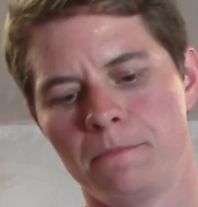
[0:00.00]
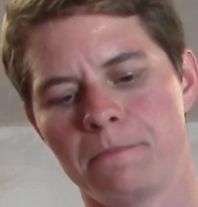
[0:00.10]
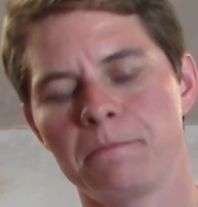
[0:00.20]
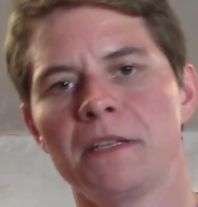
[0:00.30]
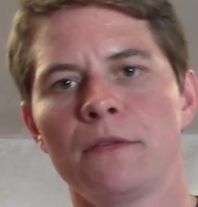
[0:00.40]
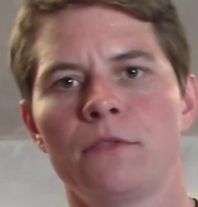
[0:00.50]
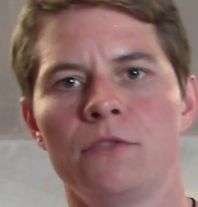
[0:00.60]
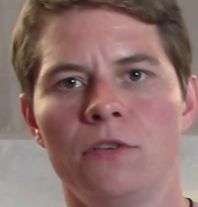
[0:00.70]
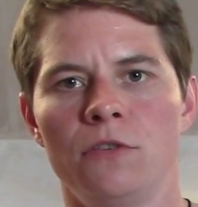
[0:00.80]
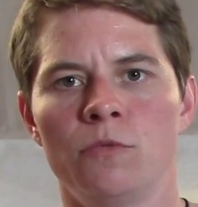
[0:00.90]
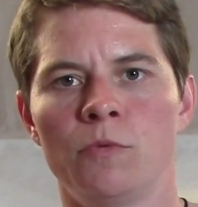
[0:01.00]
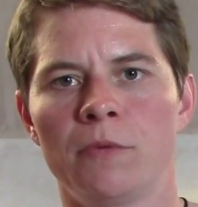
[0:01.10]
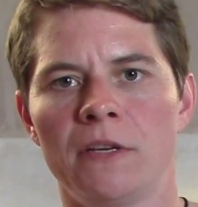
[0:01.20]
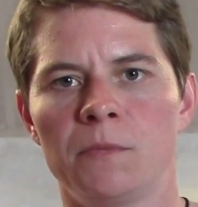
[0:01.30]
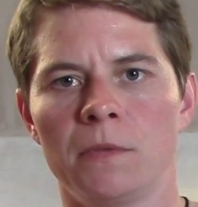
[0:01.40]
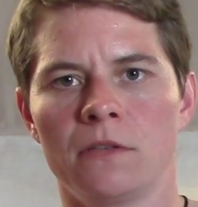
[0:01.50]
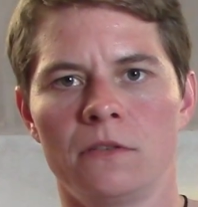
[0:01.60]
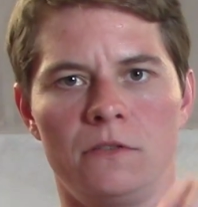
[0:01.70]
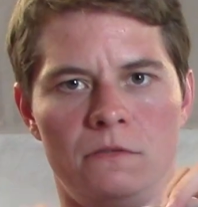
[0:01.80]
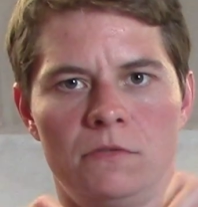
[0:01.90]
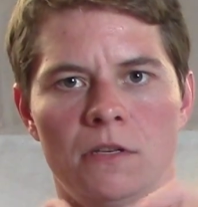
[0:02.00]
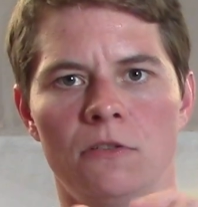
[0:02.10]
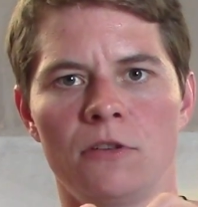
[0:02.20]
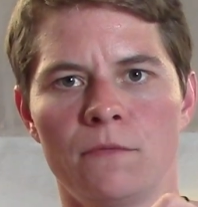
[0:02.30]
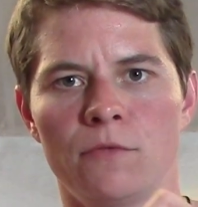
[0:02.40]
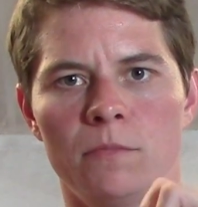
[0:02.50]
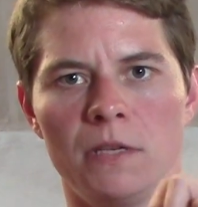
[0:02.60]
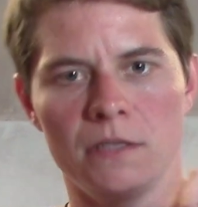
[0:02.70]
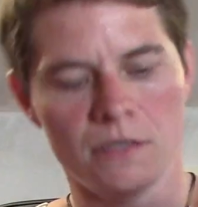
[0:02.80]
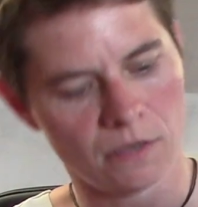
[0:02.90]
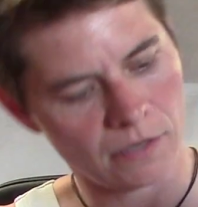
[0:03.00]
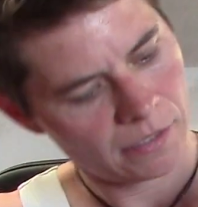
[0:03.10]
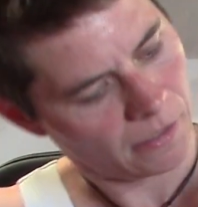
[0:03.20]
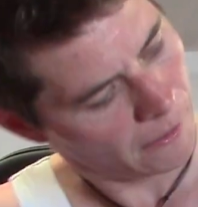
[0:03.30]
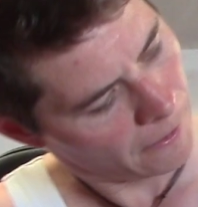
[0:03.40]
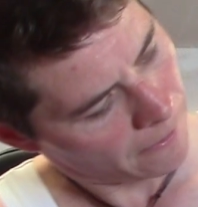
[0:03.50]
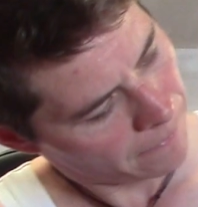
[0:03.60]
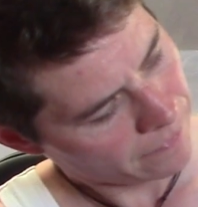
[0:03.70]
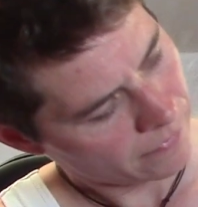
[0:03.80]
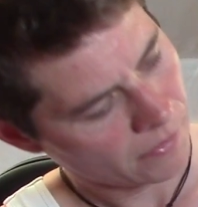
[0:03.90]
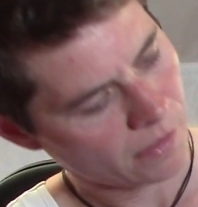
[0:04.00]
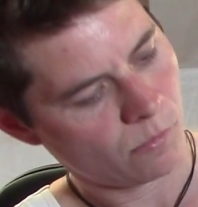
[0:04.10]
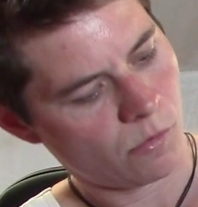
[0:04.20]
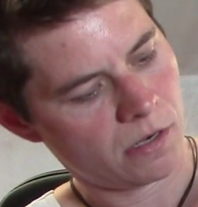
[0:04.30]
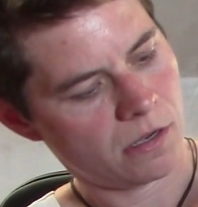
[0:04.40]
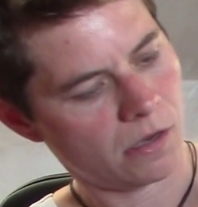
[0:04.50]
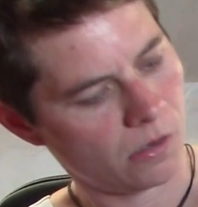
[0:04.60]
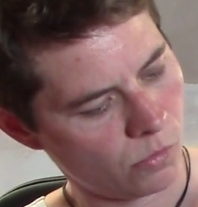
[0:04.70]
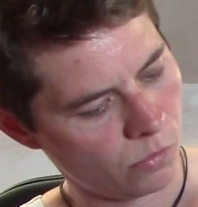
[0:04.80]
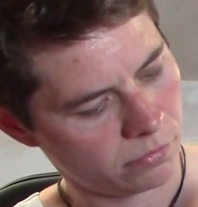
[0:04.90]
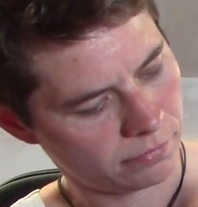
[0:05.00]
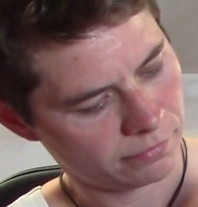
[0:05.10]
A bit different to your normal briefs because, so looking from the inside, one hole,